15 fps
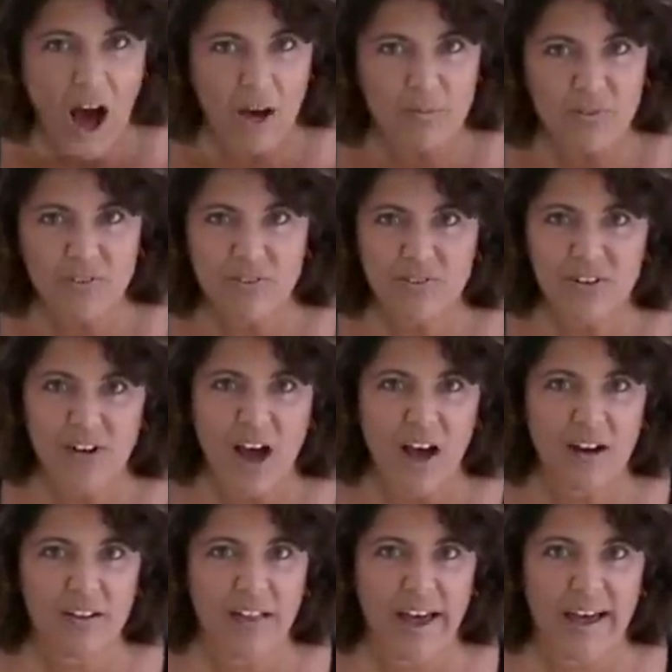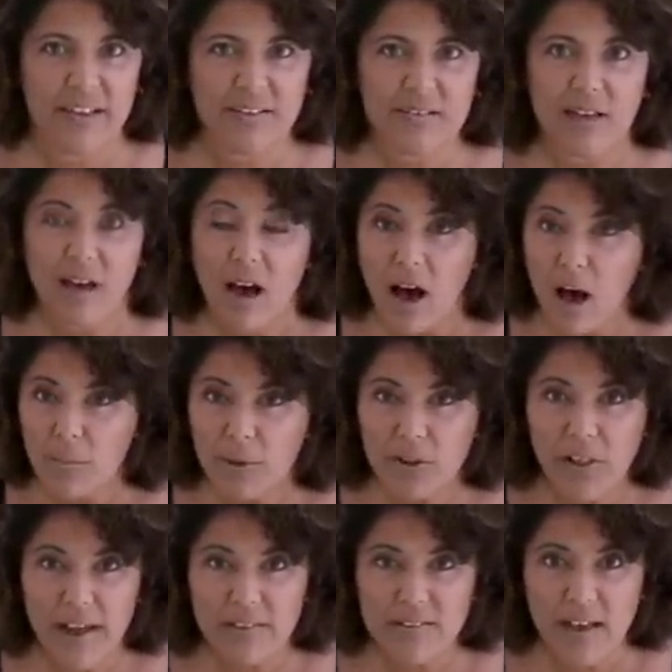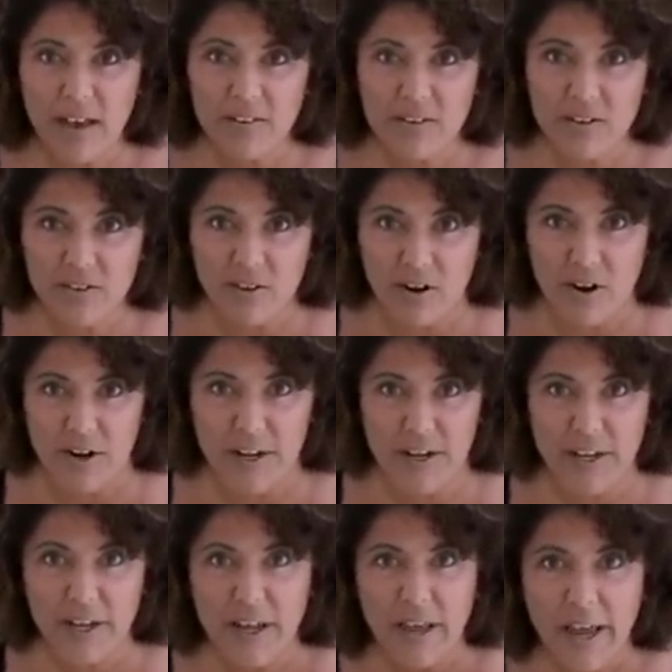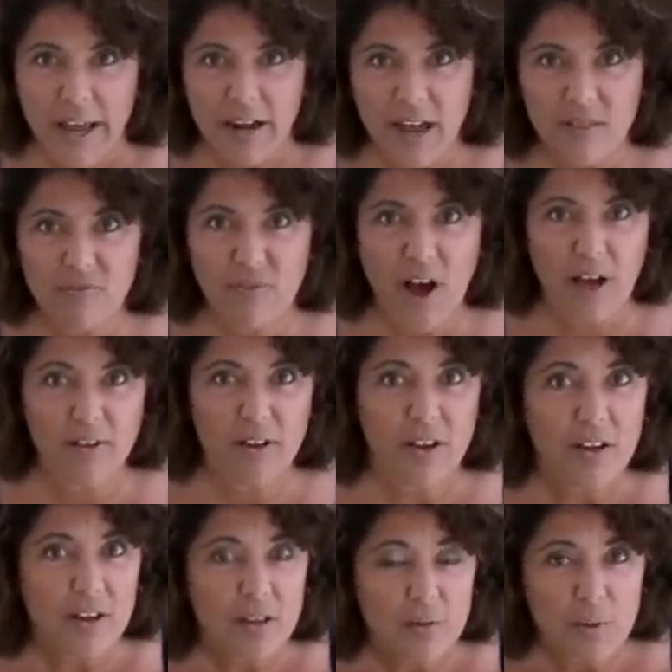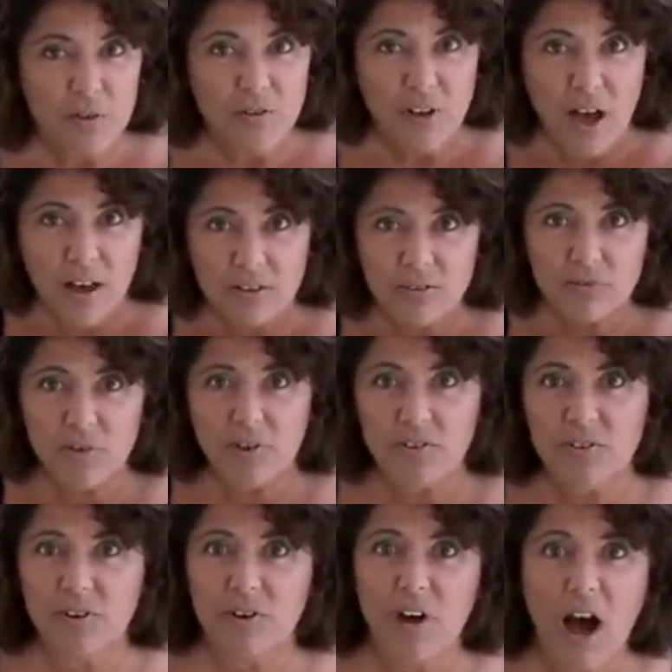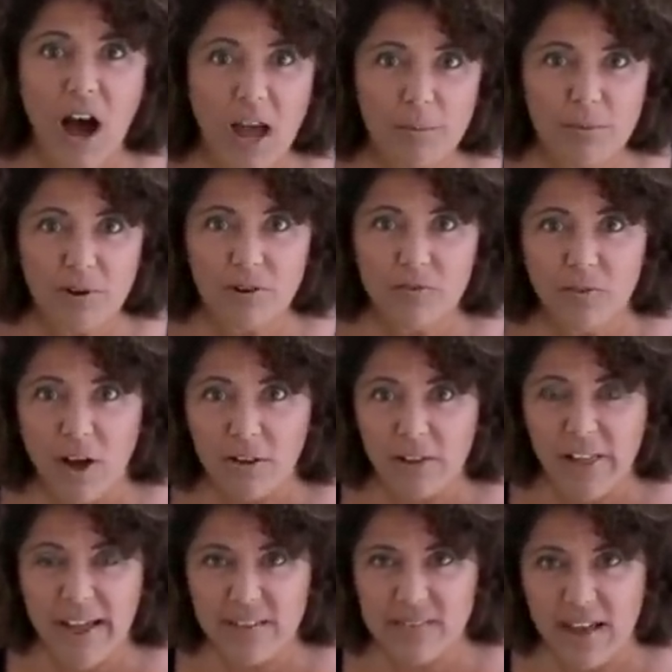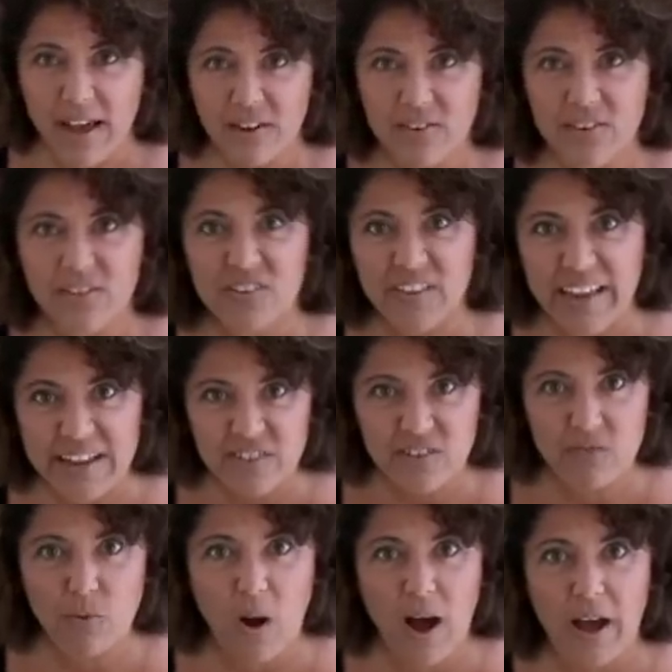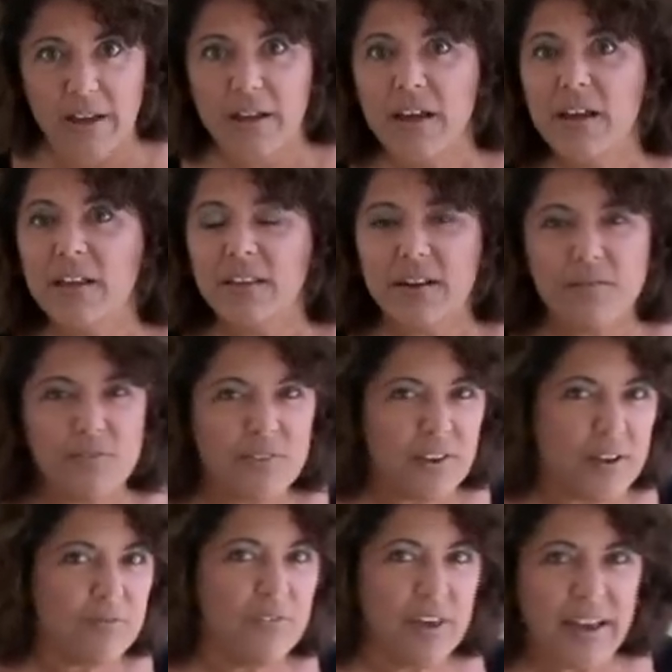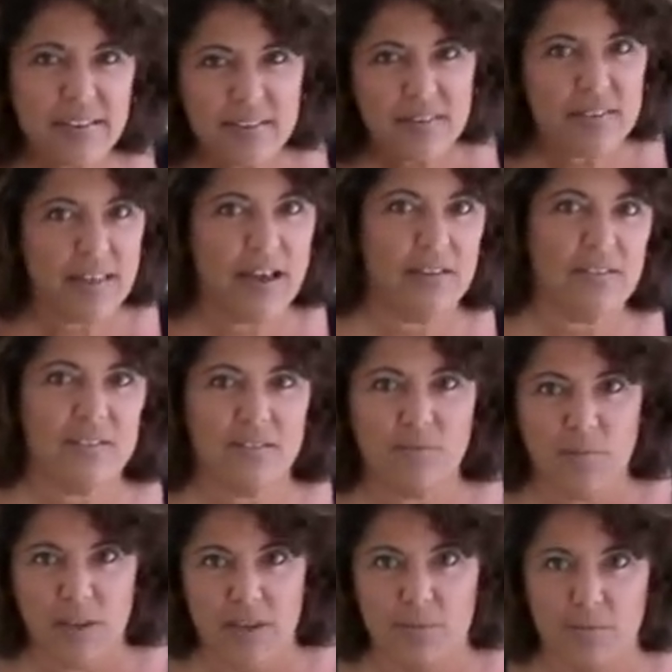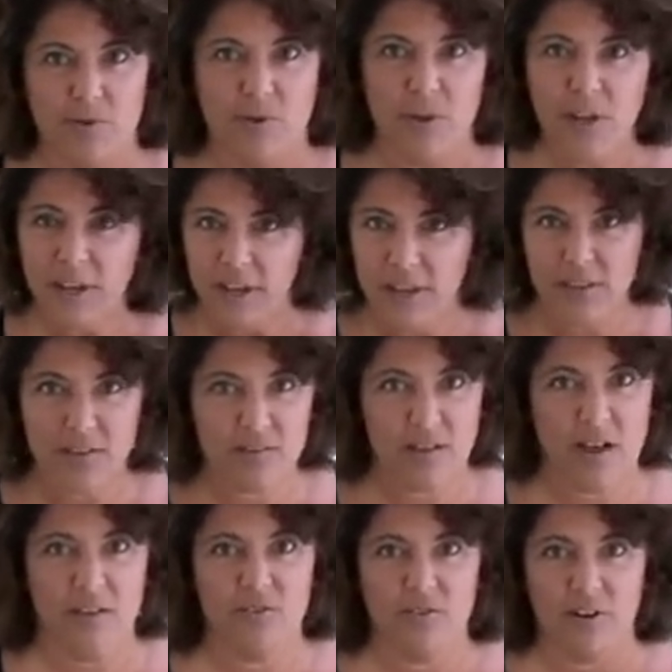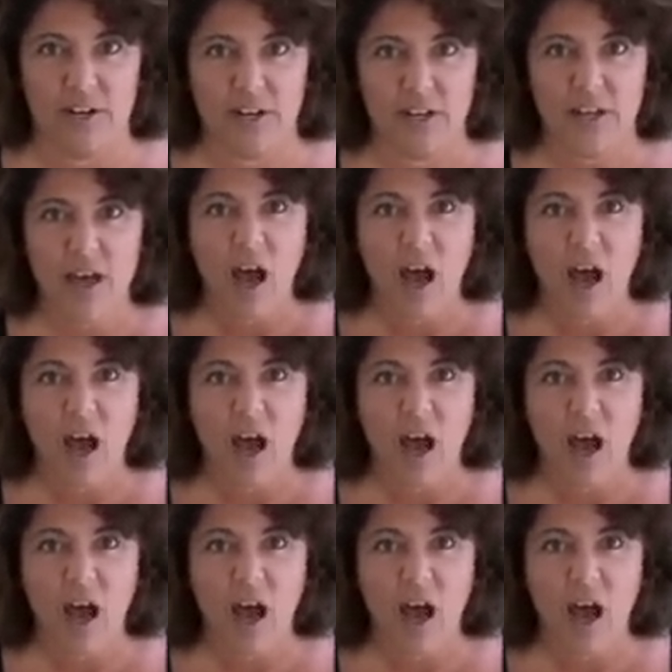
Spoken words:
I'm Susan Hannah Lask. I'm a class action attorney, and I filed the most controversial, high-profile class actions nationwide that have saved tens of thousands of people in this country.